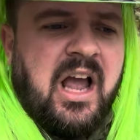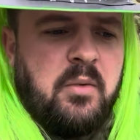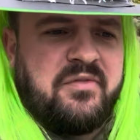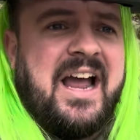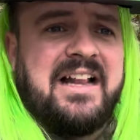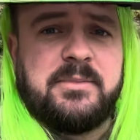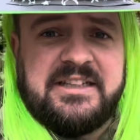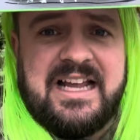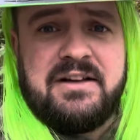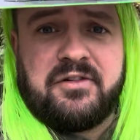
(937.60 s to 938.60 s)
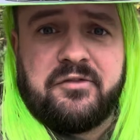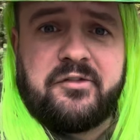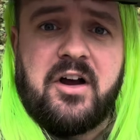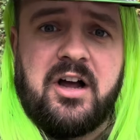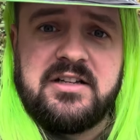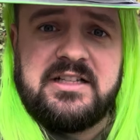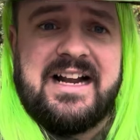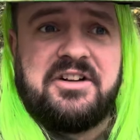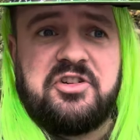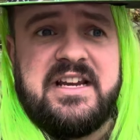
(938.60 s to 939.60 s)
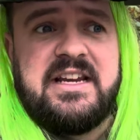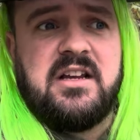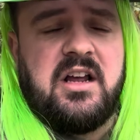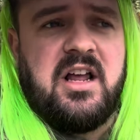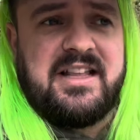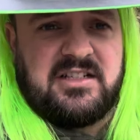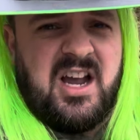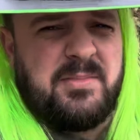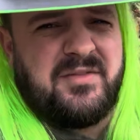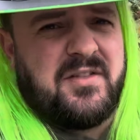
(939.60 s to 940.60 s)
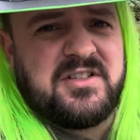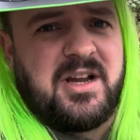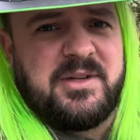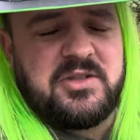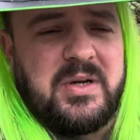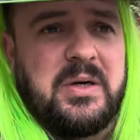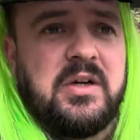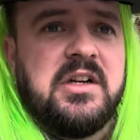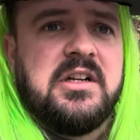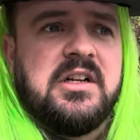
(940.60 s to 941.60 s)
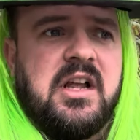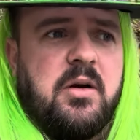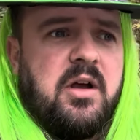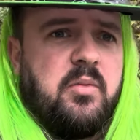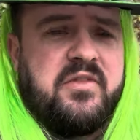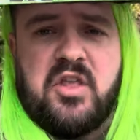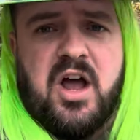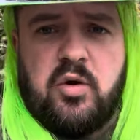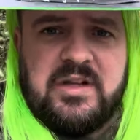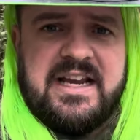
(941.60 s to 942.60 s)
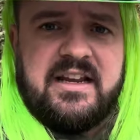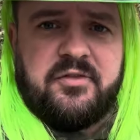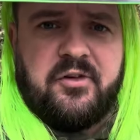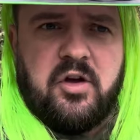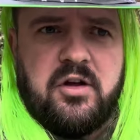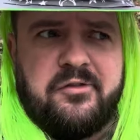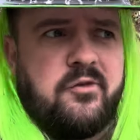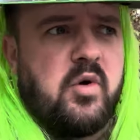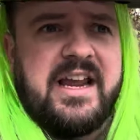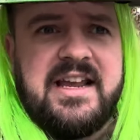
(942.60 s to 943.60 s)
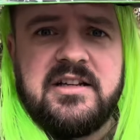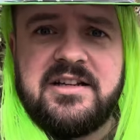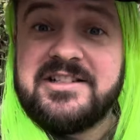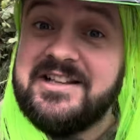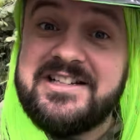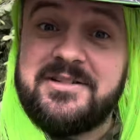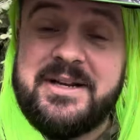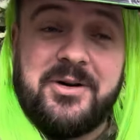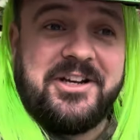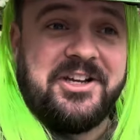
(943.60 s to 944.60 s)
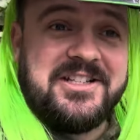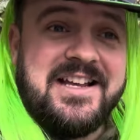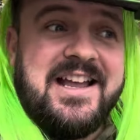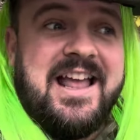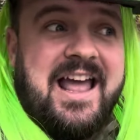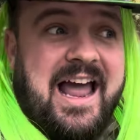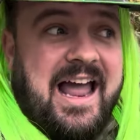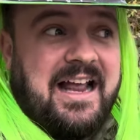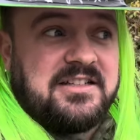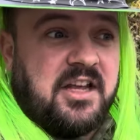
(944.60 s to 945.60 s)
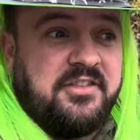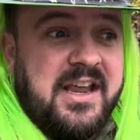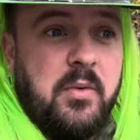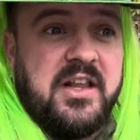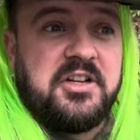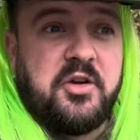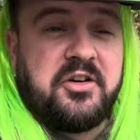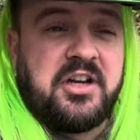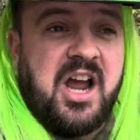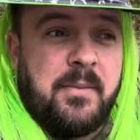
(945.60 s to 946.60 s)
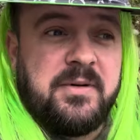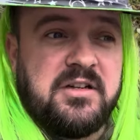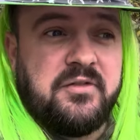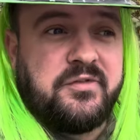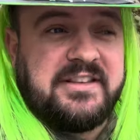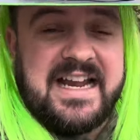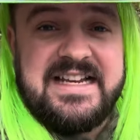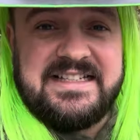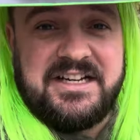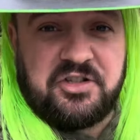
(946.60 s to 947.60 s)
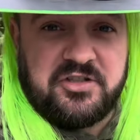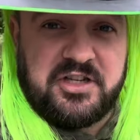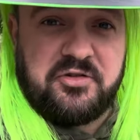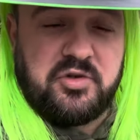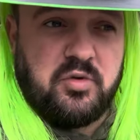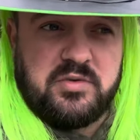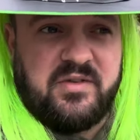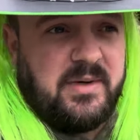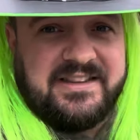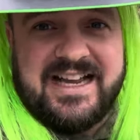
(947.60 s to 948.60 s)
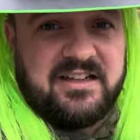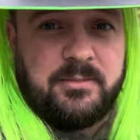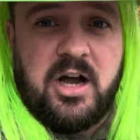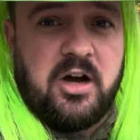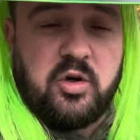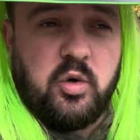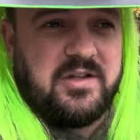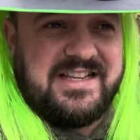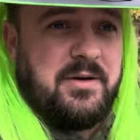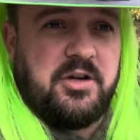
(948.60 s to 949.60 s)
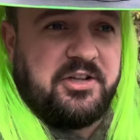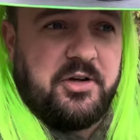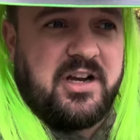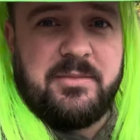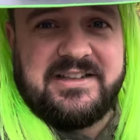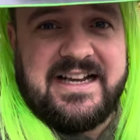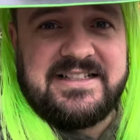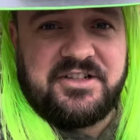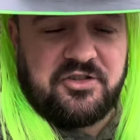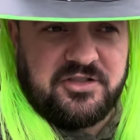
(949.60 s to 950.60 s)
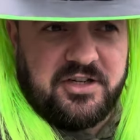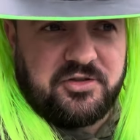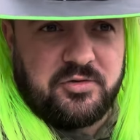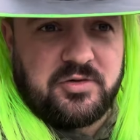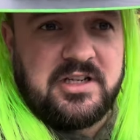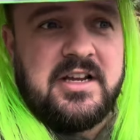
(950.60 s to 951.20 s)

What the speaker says: with Callum and Dave from France, and actually there's a couple of others coming as well. We've got the whole lake for 48, so that's going to be quite good. And I think we're going to do a couple of day session socials with my dad and my uncle, because they want to do a couple of day session socials,